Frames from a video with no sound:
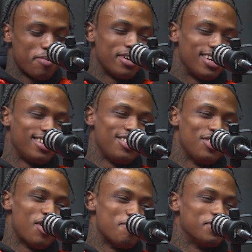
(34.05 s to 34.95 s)
but you
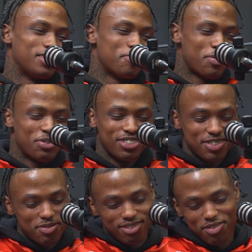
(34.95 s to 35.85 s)
know, I'm gonna support
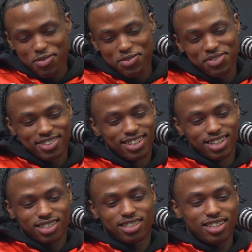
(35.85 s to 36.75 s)
you with
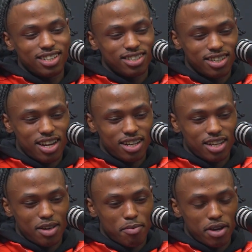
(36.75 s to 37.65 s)
this little shit like that.